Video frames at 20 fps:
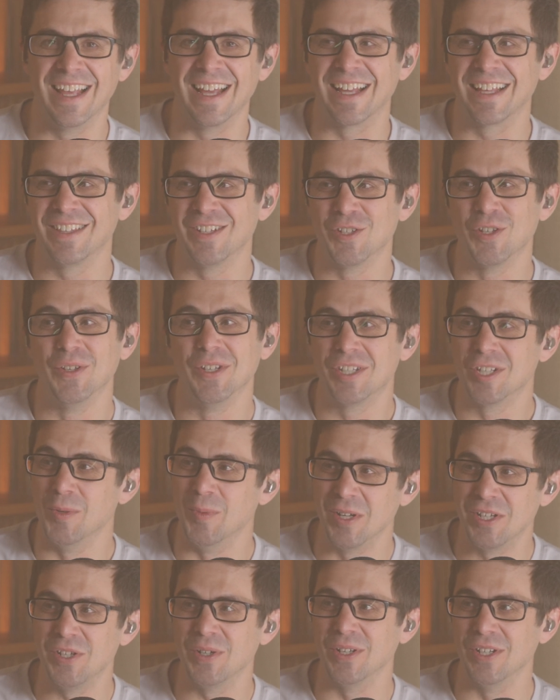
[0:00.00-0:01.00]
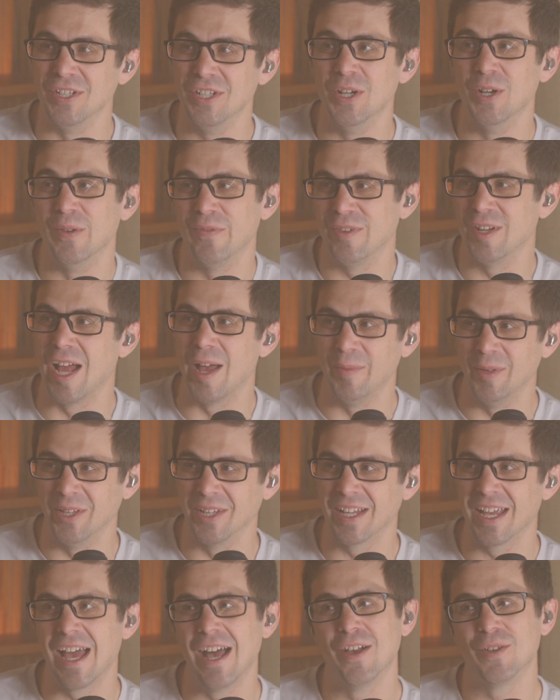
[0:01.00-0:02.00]
Like, there's only so much you can do if you're not
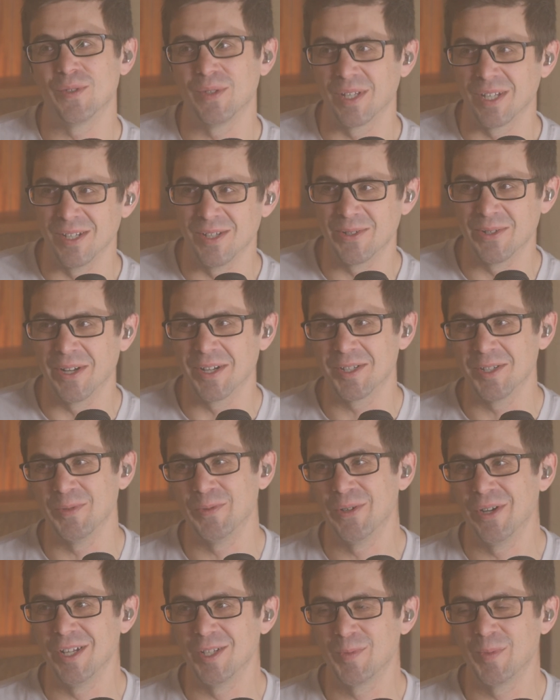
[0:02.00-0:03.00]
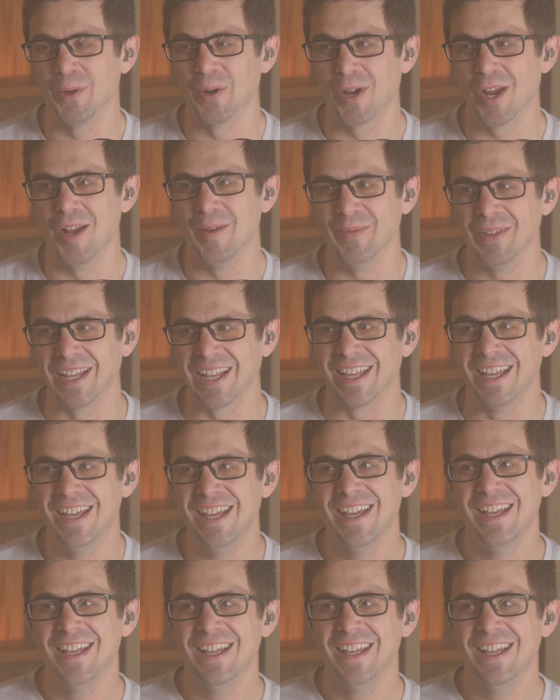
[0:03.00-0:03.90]
building a house with a construction trades program. Like,